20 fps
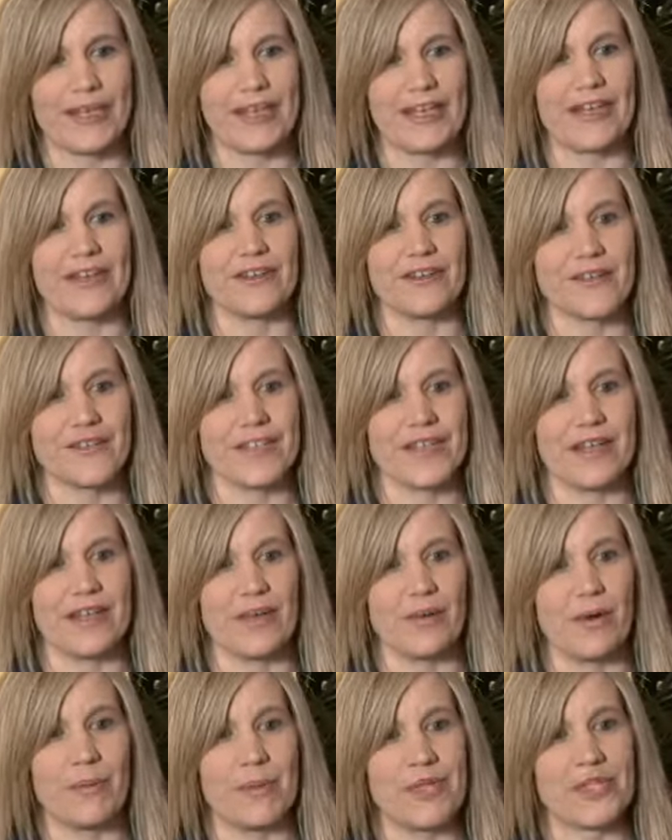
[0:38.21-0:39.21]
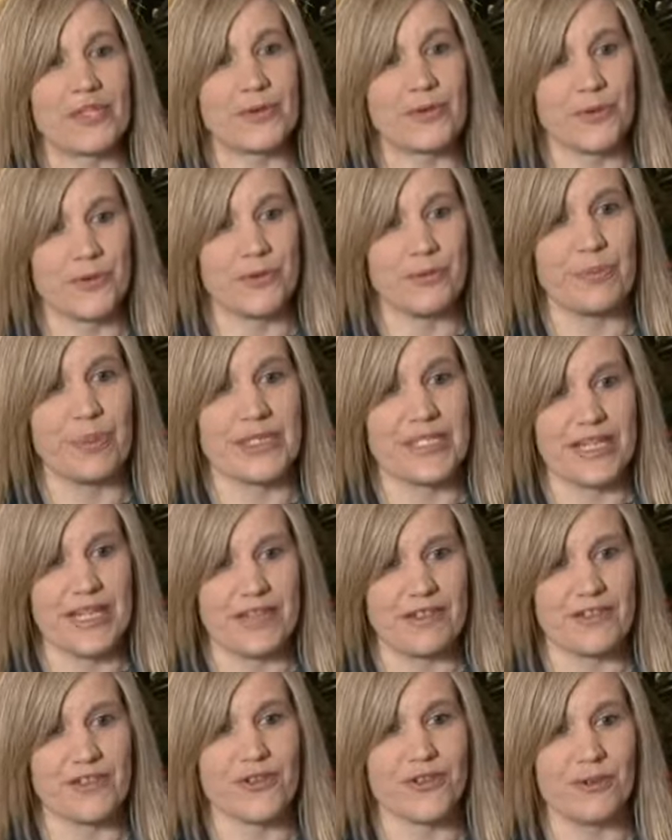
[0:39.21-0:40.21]
and understanding what my true
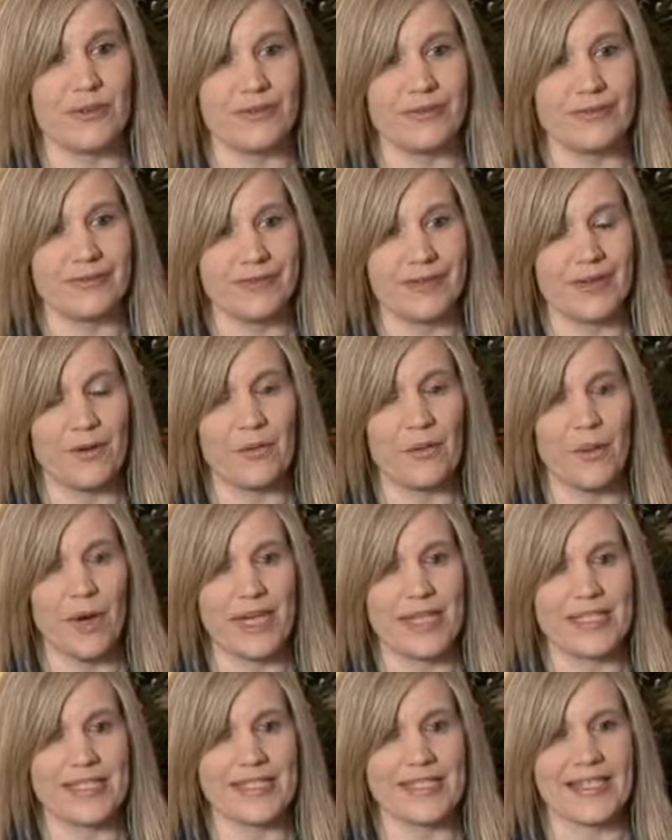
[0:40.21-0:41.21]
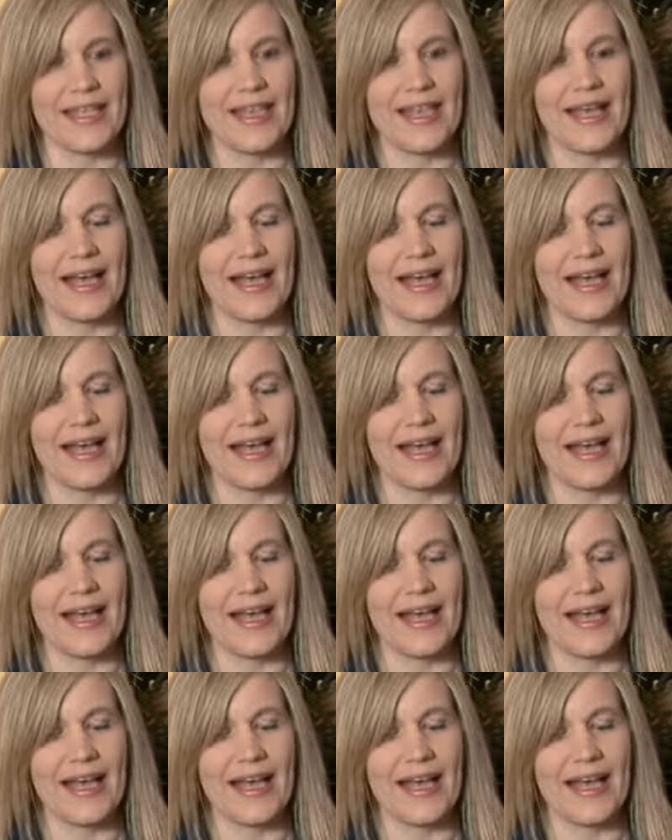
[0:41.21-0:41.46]
potential was,